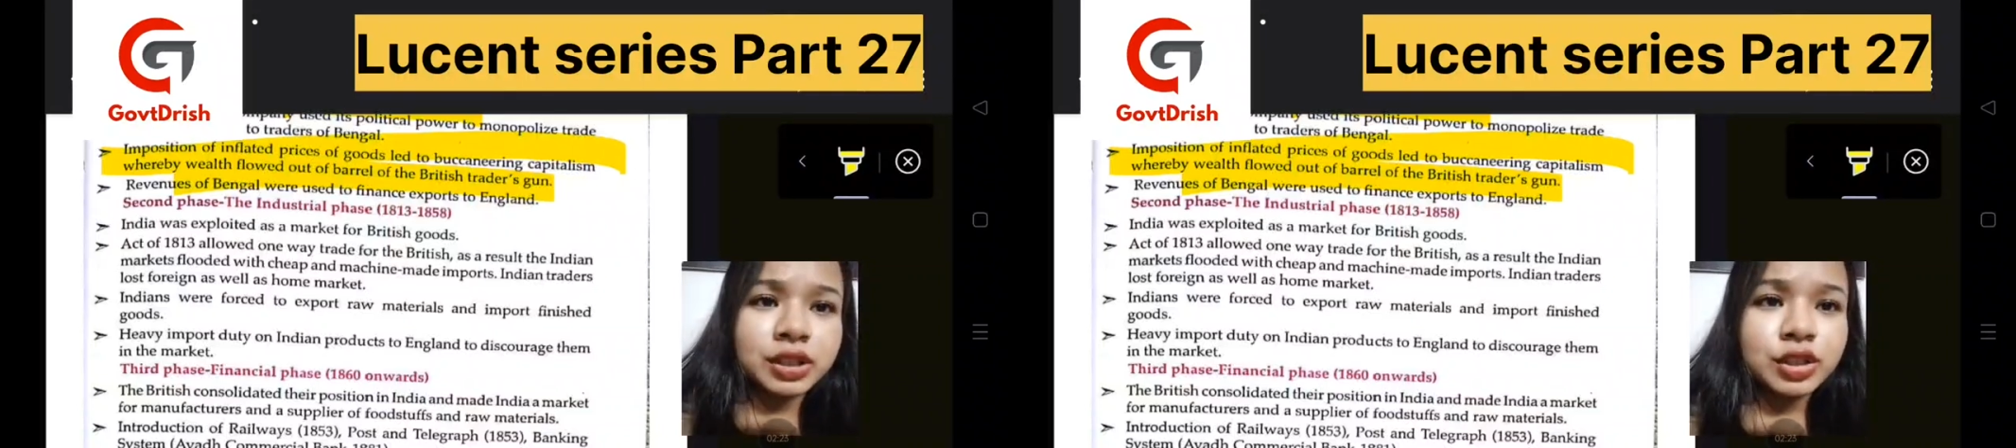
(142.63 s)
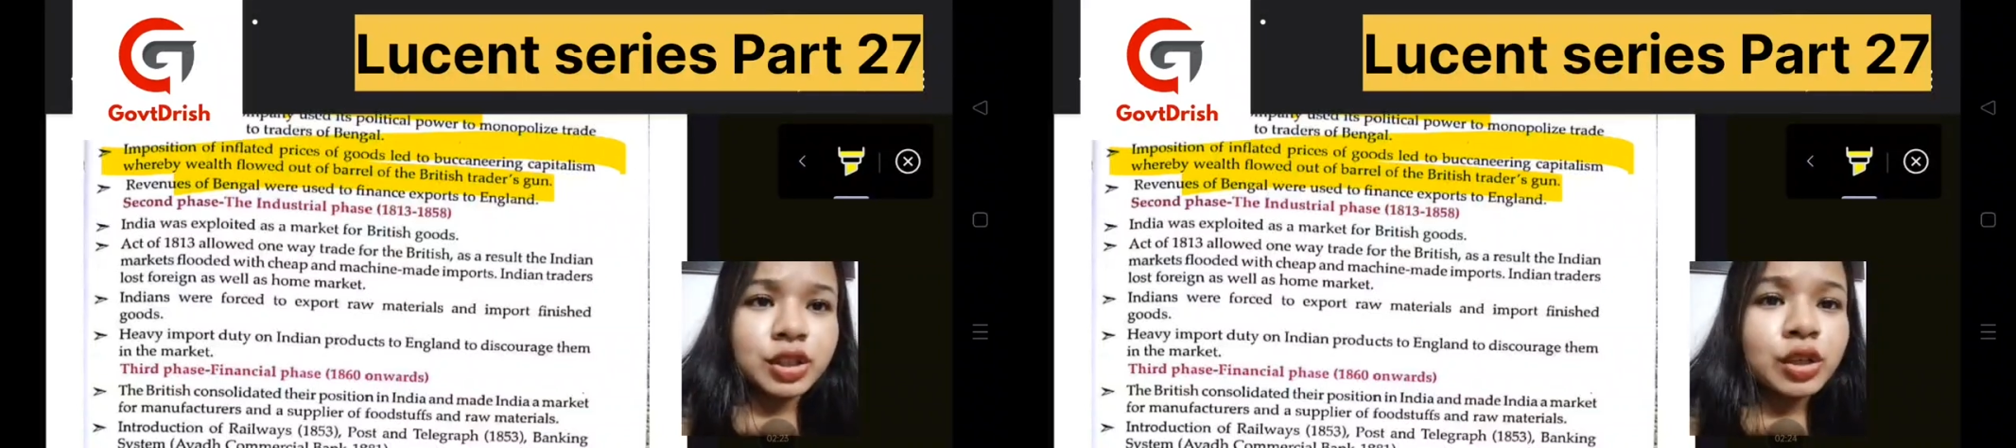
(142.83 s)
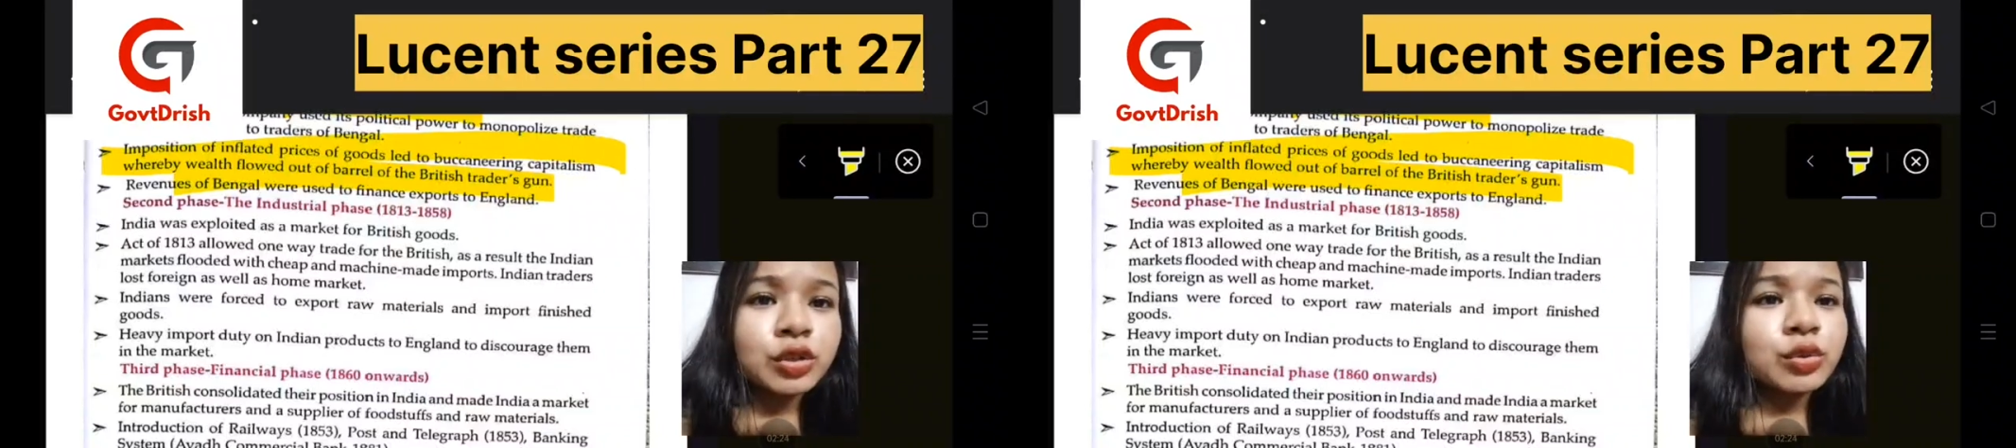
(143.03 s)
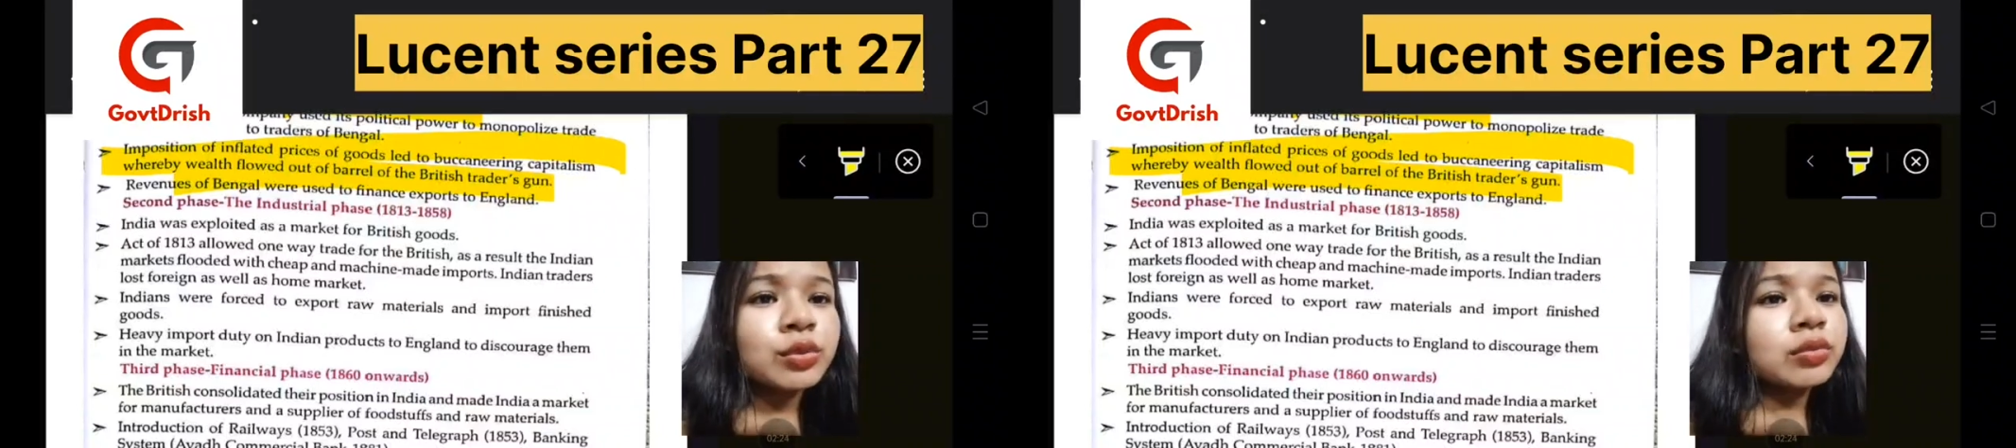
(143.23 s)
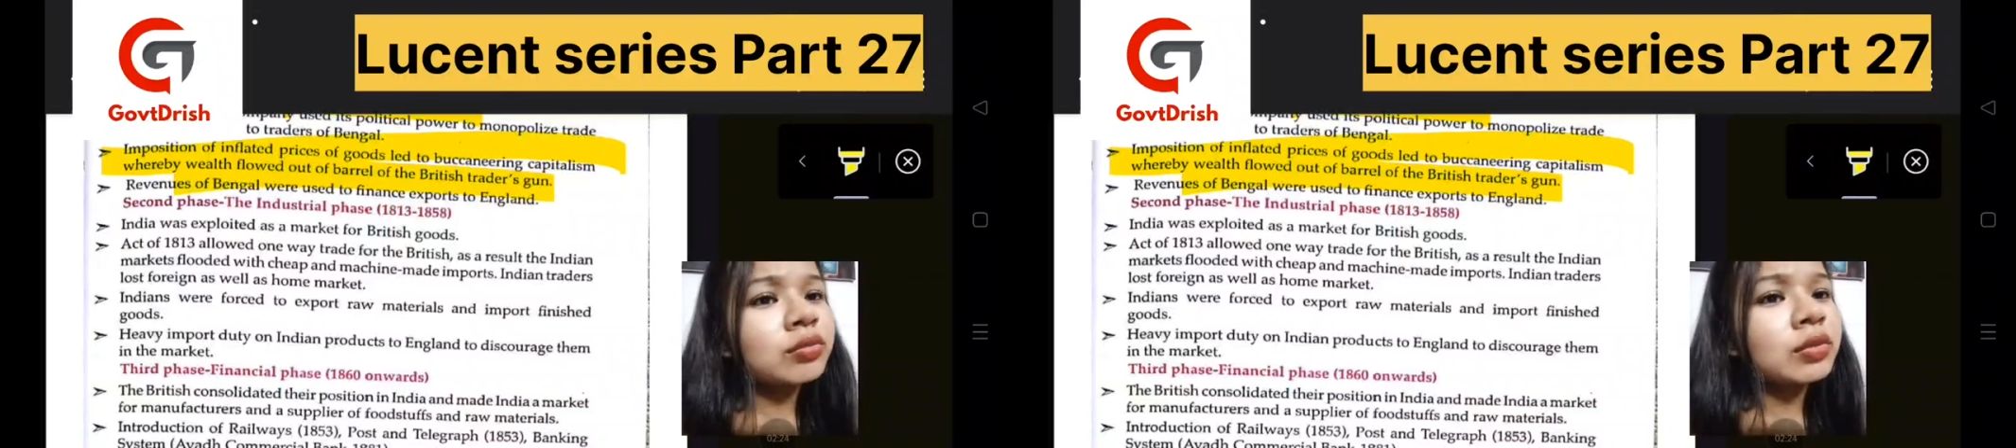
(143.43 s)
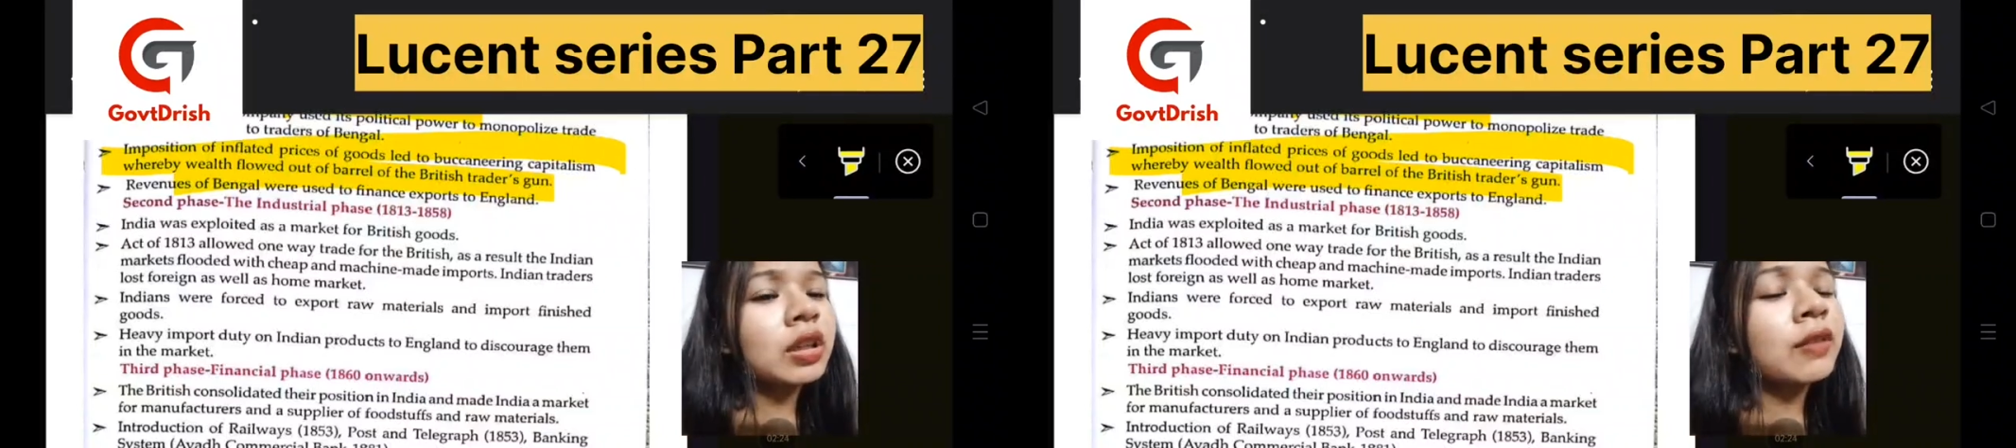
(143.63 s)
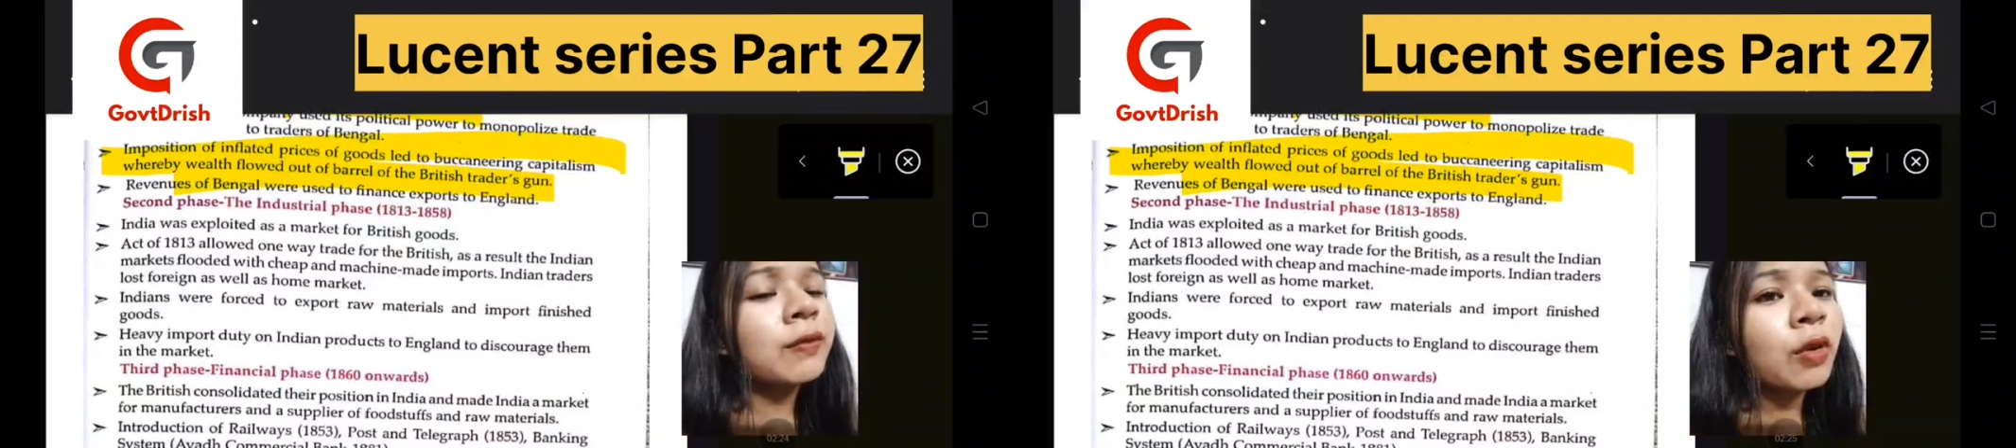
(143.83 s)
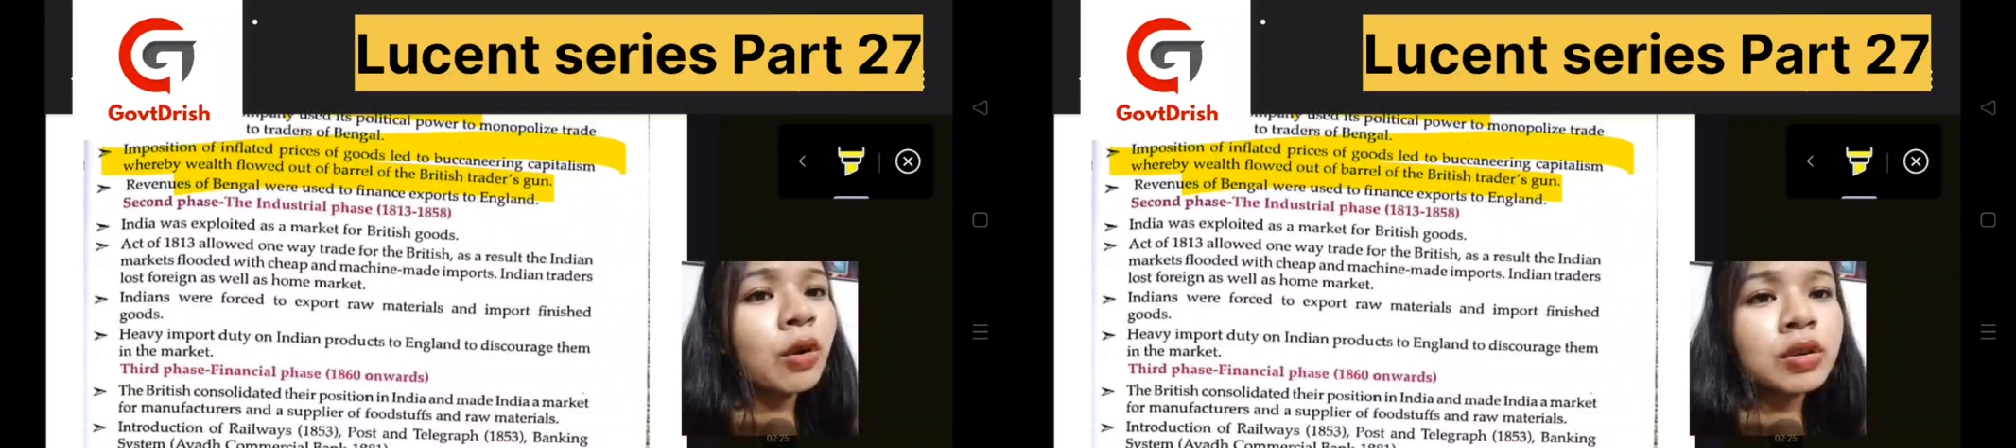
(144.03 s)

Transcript: So of course,